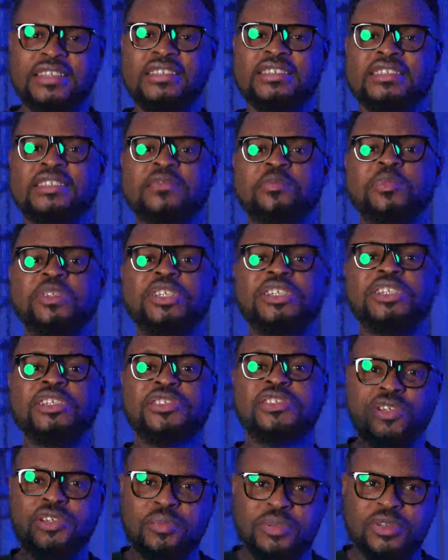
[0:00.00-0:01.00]
The catalyst
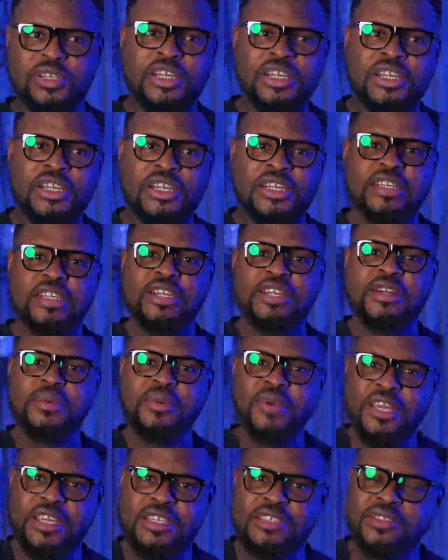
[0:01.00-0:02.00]
speeds up
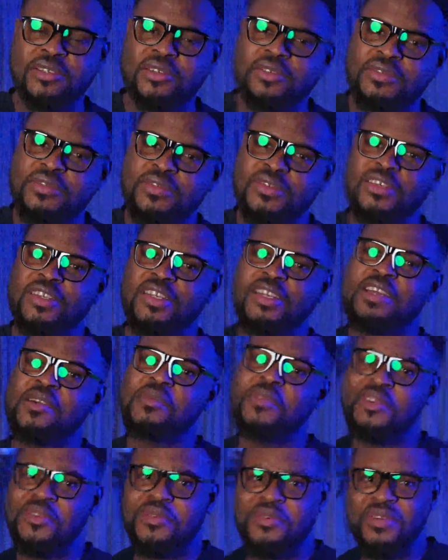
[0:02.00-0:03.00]
the rate of
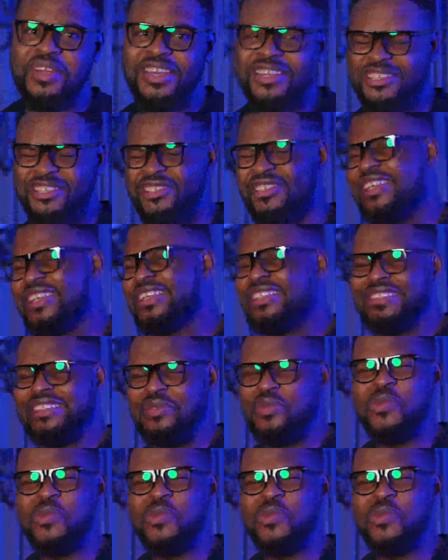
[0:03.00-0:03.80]
chemical reaction.